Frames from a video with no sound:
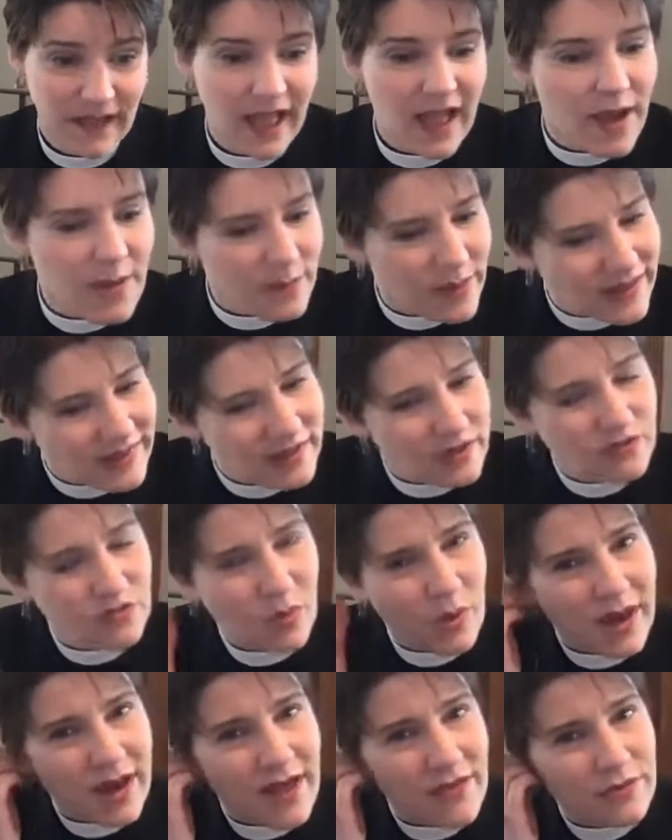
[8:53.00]
But there's
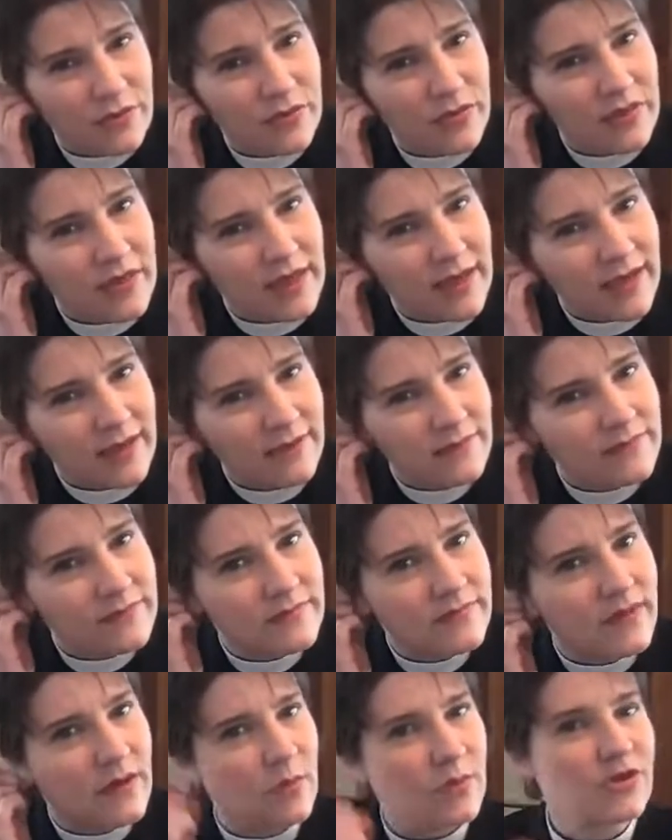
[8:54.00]
one other thing
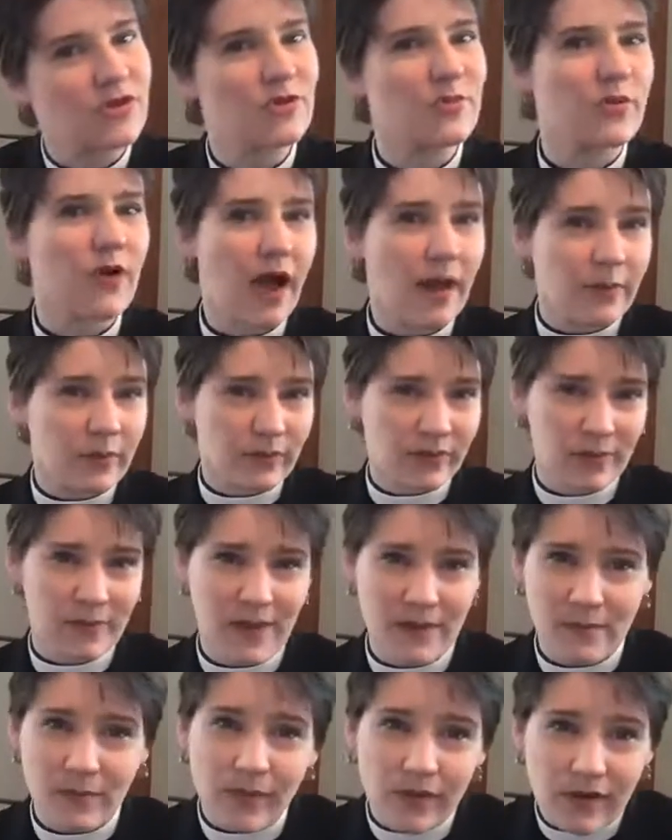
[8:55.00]
that we should probably
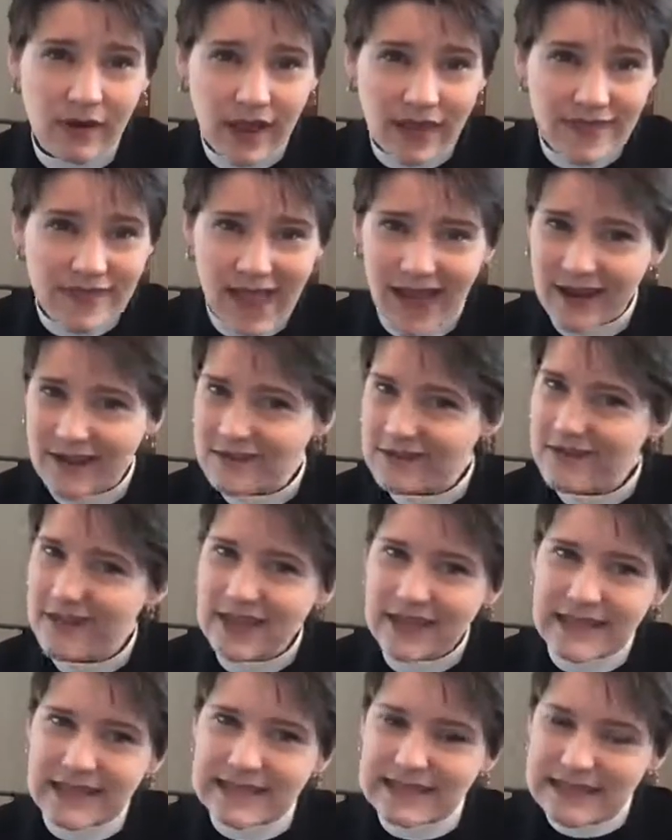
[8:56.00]
remember, and that is
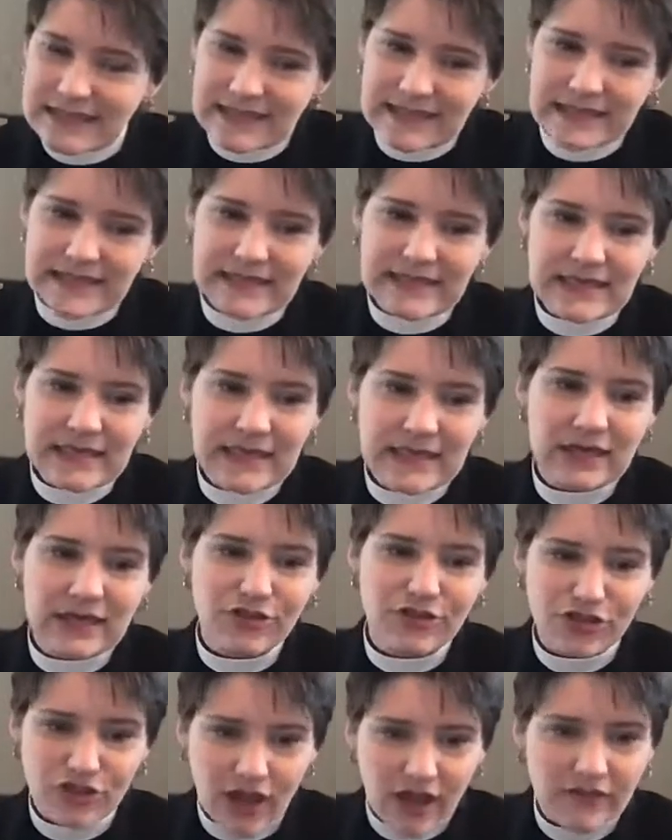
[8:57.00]
that he doesn't
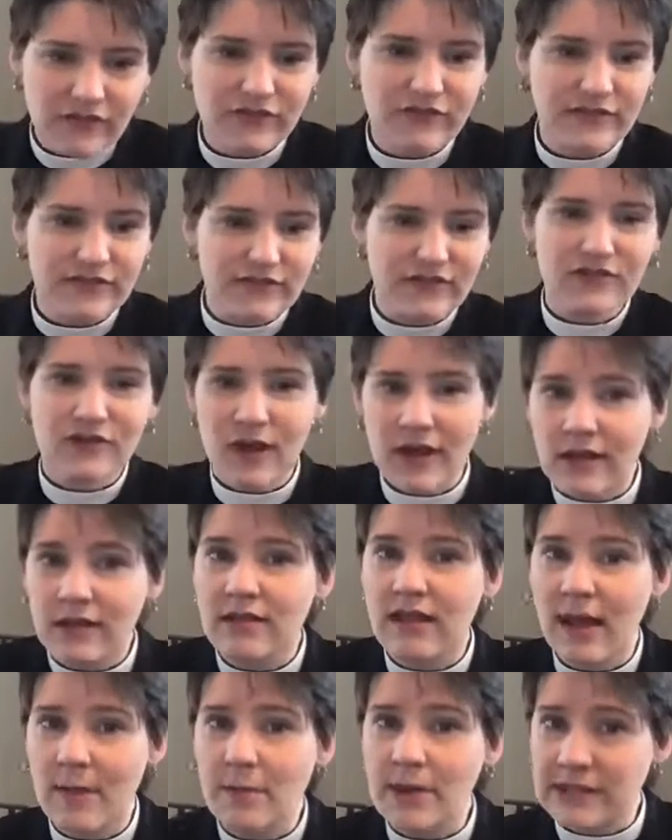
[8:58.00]
just snuggle
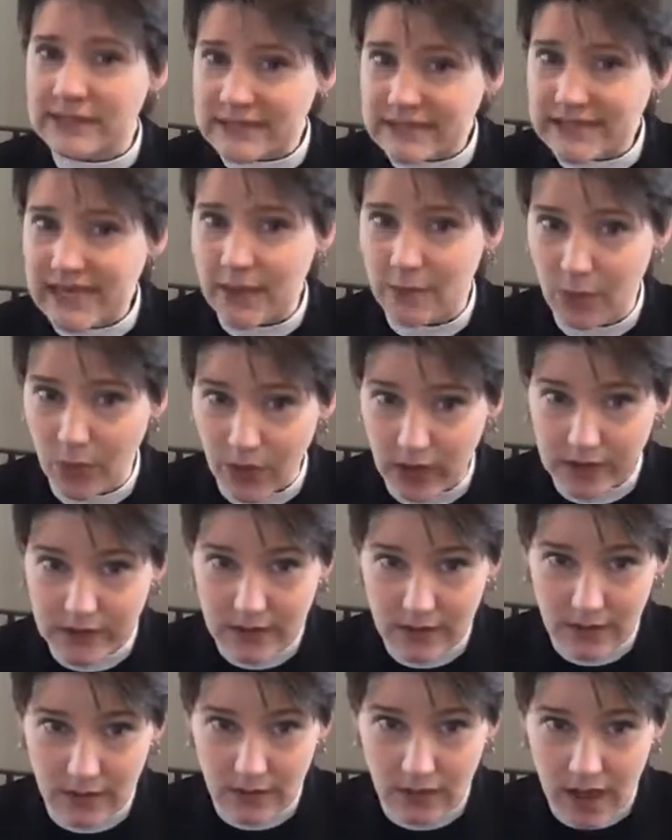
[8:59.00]
up and stay put,
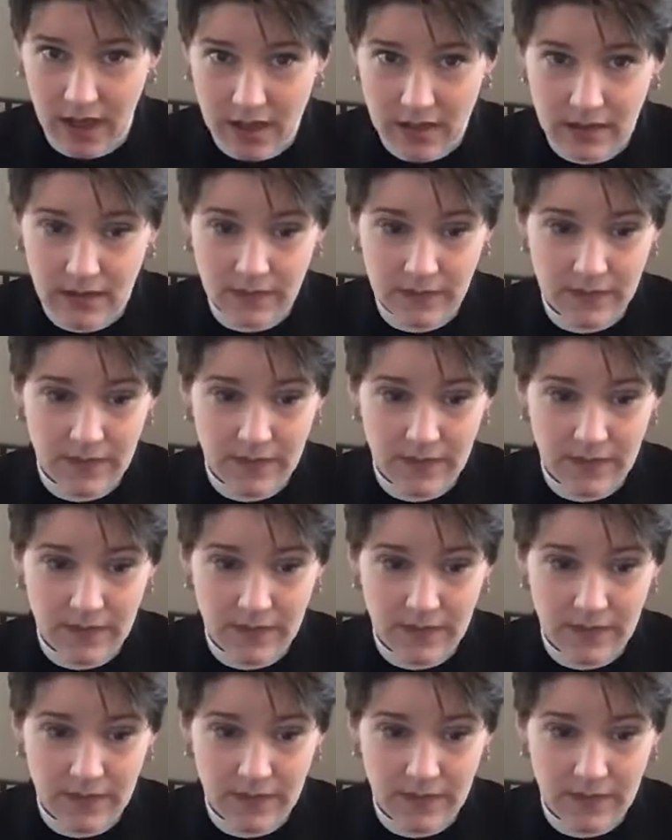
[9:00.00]
right?